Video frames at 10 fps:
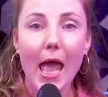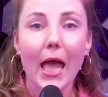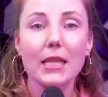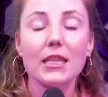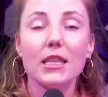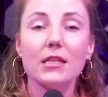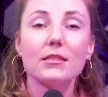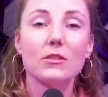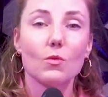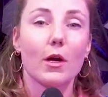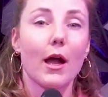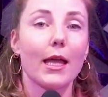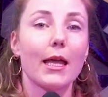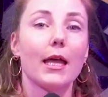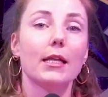And this is where I
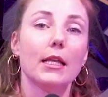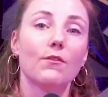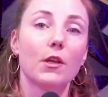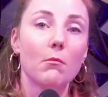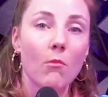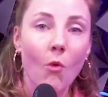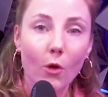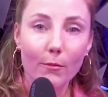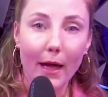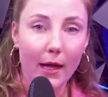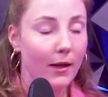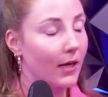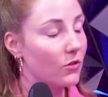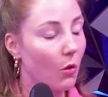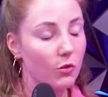get even more mad. I
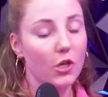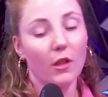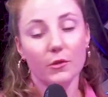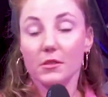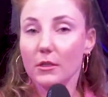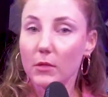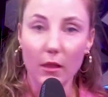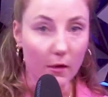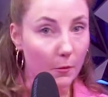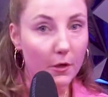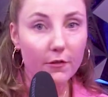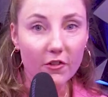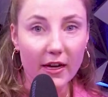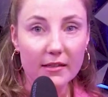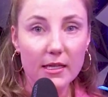told y'all it was going to be a little bit of a
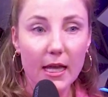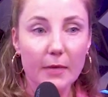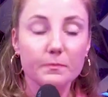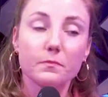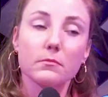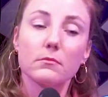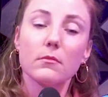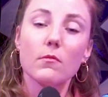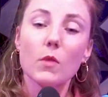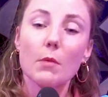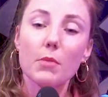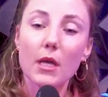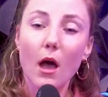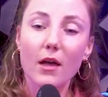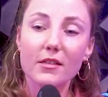rant today.
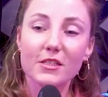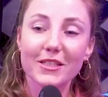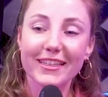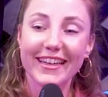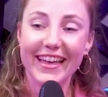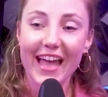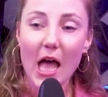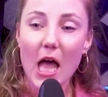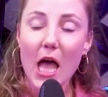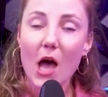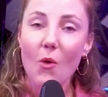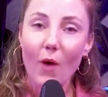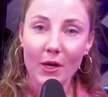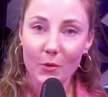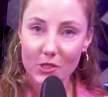Because
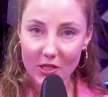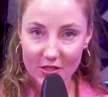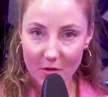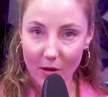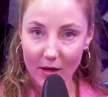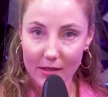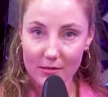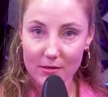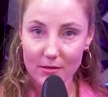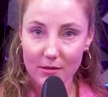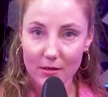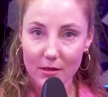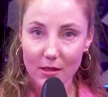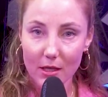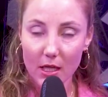why don't we trust our bodies?
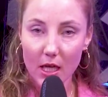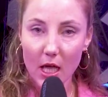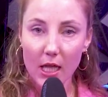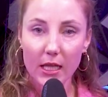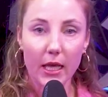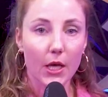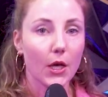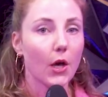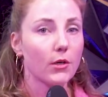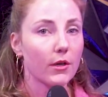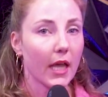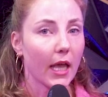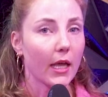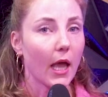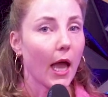Like,
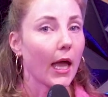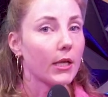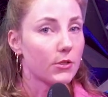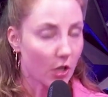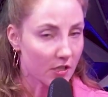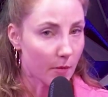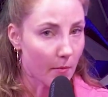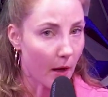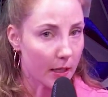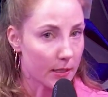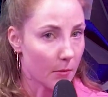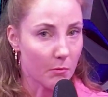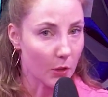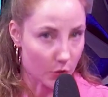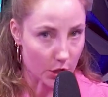okay, I trust my body to
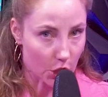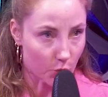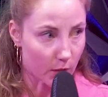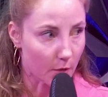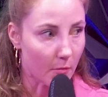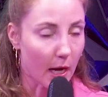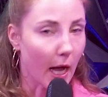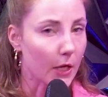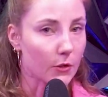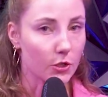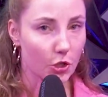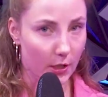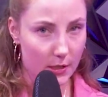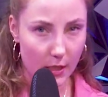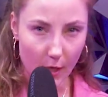build a human, but I don't
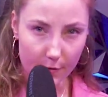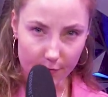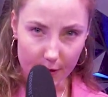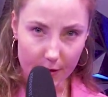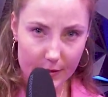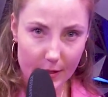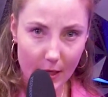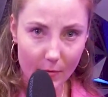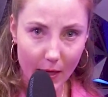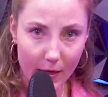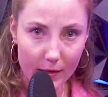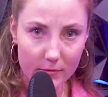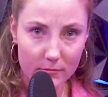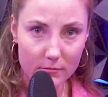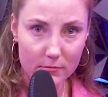trust the gut feelings that I'm getting.